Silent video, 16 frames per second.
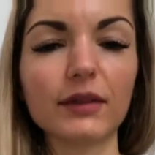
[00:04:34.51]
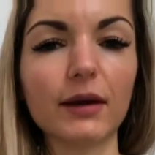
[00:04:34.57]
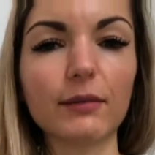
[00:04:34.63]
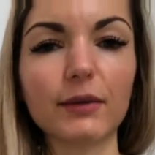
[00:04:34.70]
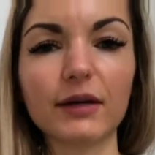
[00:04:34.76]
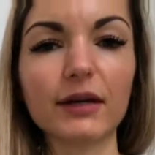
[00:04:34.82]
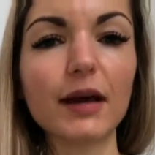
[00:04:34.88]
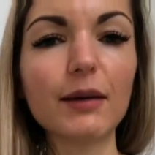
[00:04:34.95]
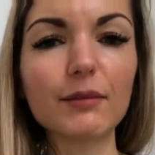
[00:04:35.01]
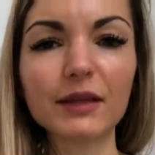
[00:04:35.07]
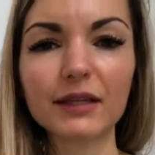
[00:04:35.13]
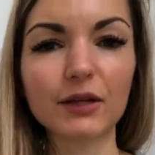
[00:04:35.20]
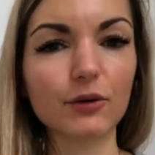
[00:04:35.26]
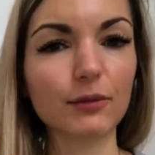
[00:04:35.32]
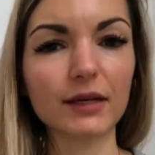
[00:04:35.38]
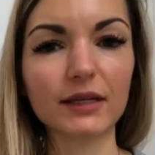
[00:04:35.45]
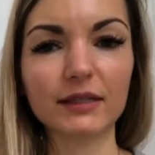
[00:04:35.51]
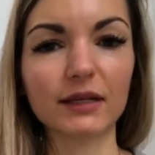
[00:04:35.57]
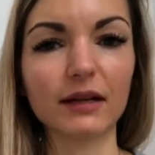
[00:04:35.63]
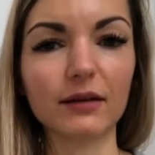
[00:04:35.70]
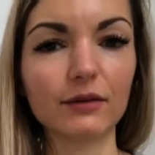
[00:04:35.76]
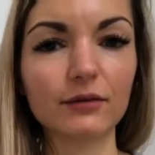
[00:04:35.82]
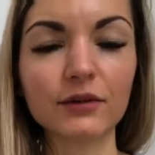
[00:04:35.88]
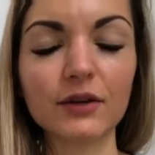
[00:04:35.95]
and I'm a Leo
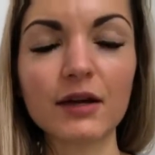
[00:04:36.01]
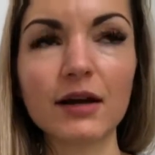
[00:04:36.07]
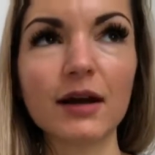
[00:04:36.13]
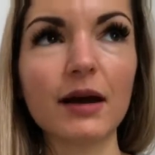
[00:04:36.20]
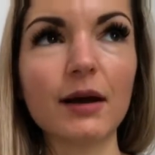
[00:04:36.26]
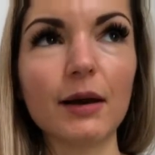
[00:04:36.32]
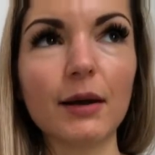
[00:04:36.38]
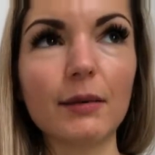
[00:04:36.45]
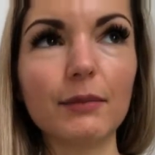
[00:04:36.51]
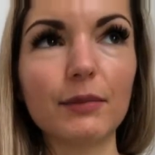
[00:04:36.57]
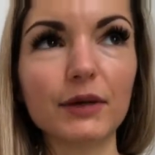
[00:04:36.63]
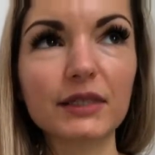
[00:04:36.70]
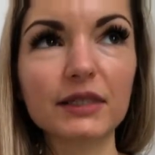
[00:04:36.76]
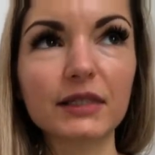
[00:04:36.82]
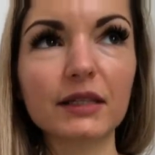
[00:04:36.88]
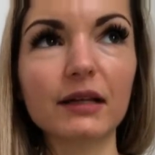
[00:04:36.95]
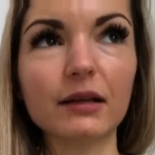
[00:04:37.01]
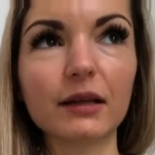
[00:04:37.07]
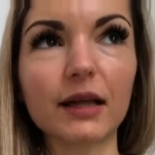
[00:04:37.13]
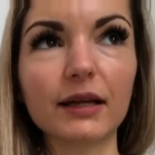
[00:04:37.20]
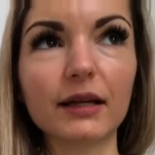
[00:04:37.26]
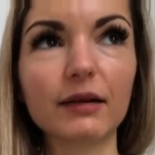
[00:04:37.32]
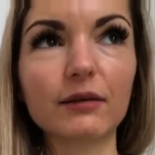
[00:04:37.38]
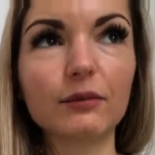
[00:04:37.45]
myself, but still,
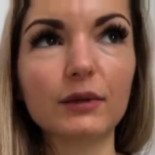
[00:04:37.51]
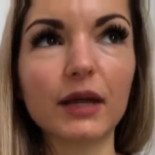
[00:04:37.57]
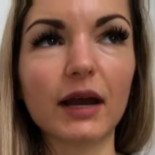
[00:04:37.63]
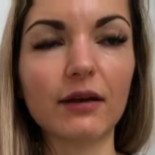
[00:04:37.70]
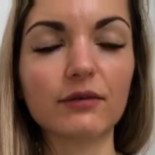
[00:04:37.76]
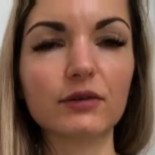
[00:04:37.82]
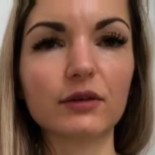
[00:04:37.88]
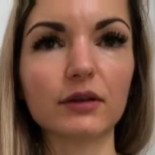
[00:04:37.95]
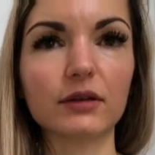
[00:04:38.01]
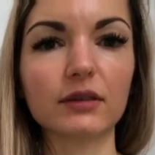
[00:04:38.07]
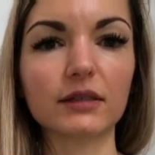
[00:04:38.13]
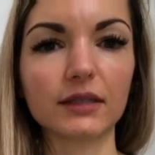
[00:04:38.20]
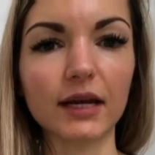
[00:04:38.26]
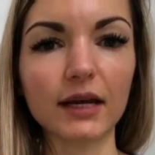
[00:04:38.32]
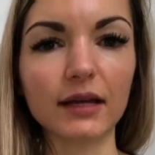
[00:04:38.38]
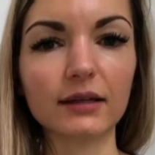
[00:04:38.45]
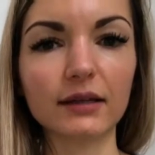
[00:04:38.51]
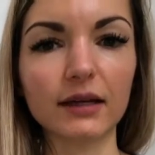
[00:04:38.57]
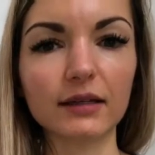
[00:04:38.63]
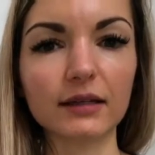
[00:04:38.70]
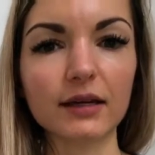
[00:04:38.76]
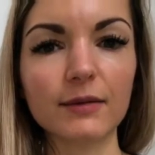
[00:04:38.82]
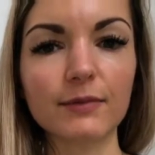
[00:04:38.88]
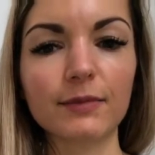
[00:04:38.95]
like, we have to understand
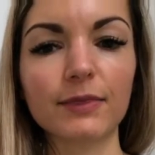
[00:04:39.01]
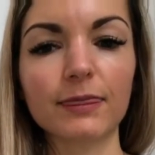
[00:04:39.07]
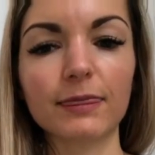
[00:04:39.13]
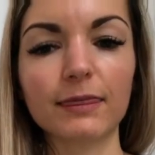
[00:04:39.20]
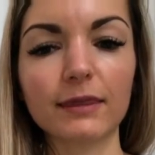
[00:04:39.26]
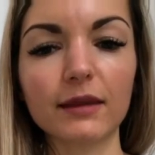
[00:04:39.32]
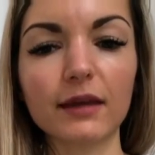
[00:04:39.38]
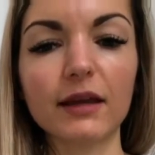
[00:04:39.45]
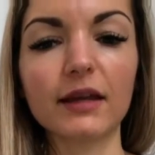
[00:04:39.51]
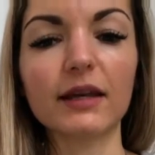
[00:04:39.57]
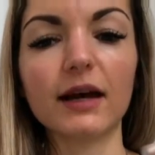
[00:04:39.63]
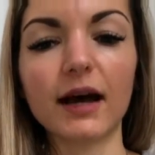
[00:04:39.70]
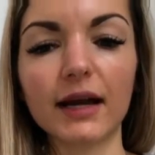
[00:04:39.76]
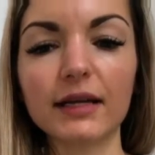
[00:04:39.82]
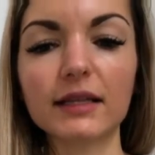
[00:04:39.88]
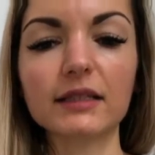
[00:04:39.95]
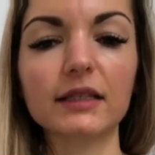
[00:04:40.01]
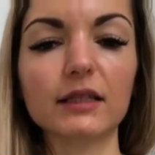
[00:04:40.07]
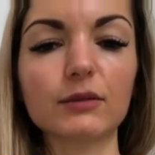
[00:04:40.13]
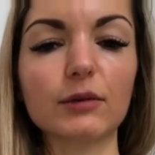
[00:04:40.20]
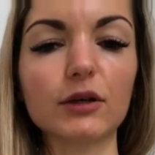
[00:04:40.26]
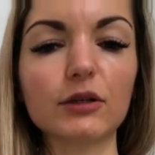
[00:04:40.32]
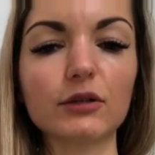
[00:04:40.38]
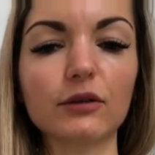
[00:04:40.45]
that in the highest
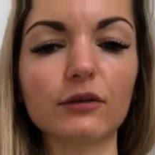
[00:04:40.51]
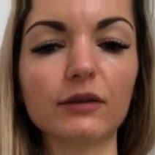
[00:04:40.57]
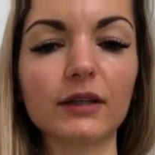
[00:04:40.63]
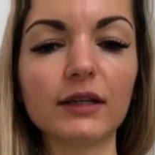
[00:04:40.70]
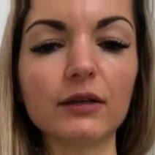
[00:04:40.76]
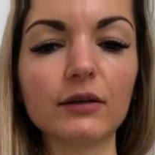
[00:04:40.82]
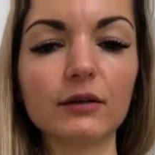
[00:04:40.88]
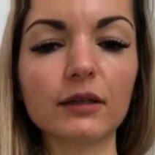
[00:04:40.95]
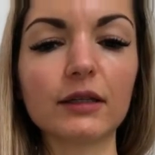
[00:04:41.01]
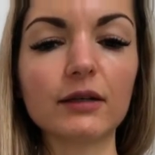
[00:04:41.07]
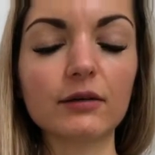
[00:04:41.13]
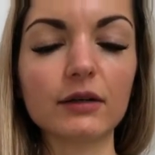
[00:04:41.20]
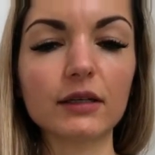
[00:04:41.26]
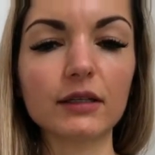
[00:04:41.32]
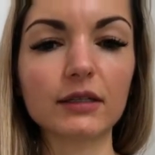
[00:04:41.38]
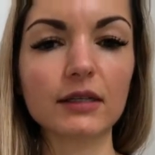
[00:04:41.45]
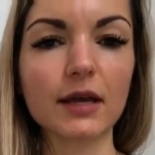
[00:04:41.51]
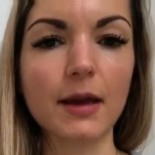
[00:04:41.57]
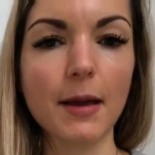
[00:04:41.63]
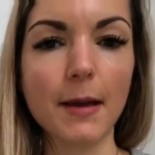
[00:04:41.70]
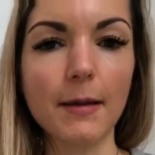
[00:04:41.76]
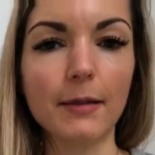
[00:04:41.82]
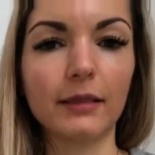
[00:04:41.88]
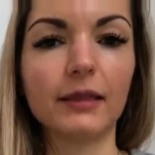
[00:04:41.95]
expression of Leo is
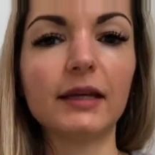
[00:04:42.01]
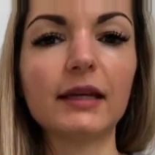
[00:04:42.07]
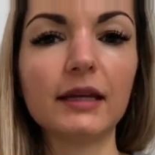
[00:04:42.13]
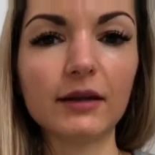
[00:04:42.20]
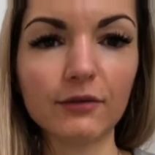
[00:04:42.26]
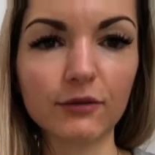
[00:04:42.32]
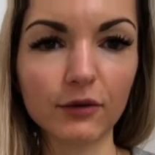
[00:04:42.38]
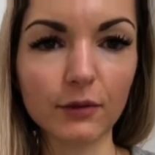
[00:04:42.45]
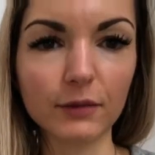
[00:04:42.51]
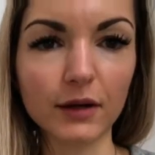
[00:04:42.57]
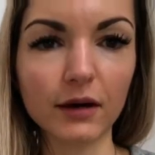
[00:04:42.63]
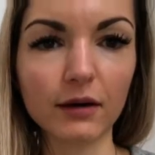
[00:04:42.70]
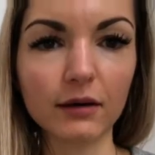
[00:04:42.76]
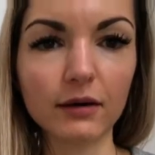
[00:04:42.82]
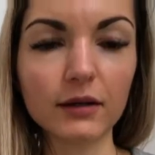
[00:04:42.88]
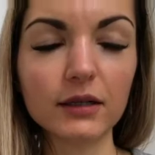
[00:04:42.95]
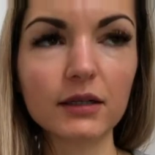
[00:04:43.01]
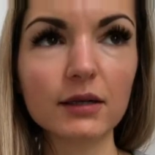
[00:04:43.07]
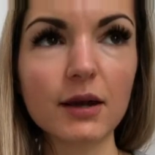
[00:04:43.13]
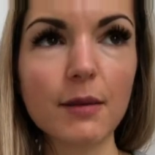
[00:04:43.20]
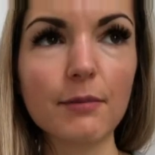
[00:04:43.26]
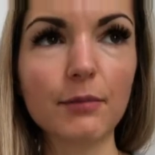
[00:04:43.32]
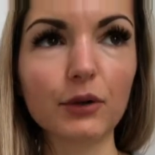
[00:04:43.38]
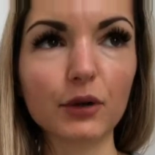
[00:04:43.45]
leading from the heart,
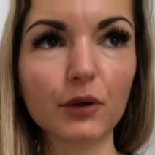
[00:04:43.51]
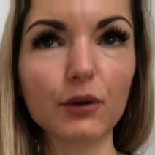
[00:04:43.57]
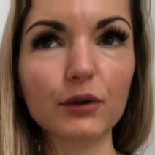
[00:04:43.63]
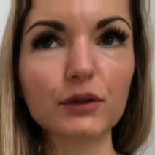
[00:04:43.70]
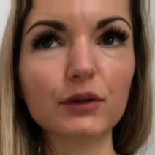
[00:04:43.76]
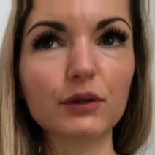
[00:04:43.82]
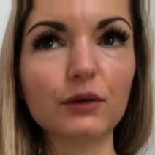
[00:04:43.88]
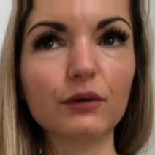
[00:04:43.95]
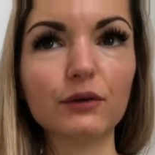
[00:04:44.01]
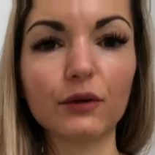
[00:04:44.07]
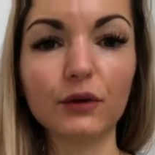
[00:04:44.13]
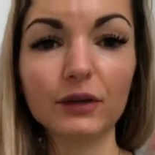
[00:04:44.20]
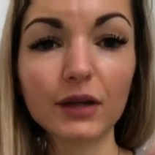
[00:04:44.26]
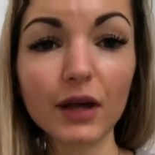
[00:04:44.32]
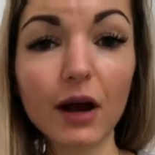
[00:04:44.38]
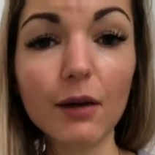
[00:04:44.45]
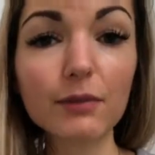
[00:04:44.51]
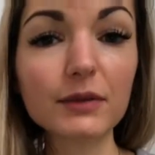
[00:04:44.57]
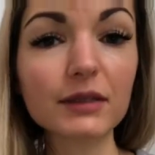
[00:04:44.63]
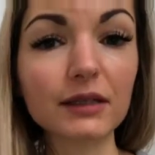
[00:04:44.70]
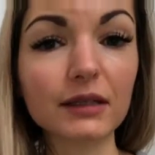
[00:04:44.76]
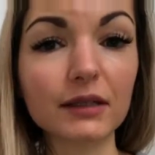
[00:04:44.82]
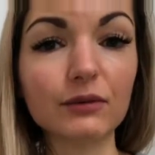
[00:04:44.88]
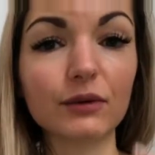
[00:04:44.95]
but also for the
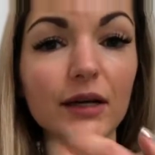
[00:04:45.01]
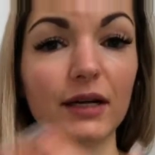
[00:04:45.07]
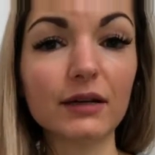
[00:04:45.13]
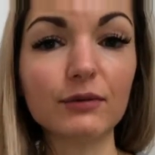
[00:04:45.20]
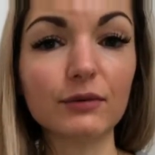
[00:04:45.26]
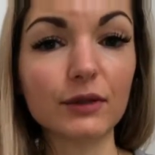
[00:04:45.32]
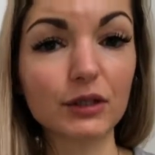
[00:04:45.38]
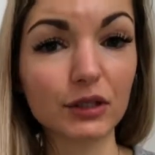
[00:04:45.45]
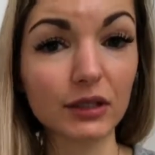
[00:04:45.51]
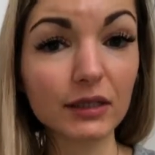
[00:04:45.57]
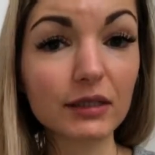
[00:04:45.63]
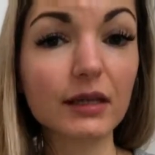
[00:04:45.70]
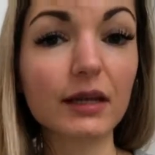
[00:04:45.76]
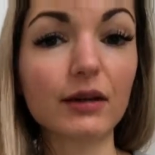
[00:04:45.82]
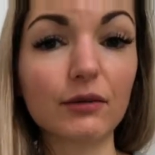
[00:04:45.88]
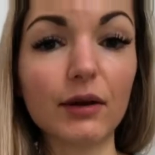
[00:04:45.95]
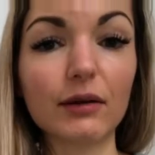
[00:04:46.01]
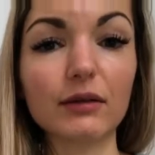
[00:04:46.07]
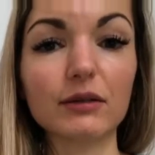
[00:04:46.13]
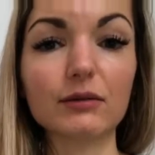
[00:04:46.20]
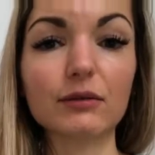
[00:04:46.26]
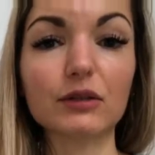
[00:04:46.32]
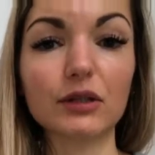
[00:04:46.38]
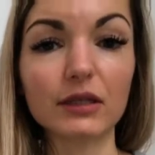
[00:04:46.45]
opposite, right? Which is
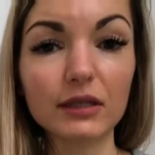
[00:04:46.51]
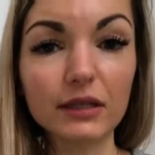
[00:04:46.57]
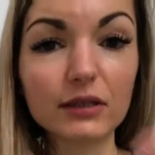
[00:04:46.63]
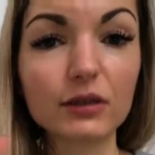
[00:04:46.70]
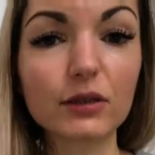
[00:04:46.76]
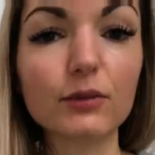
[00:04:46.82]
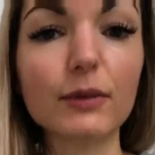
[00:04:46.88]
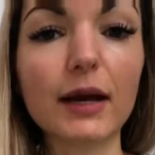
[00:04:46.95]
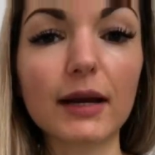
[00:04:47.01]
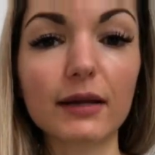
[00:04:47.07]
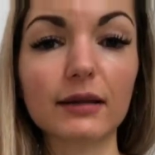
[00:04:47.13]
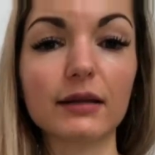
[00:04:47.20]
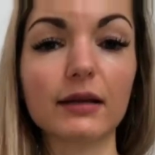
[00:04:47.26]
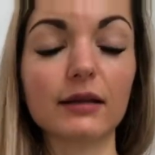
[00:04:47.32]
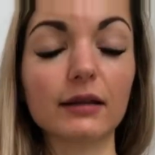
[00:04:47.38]
Aquarius, which is humanity at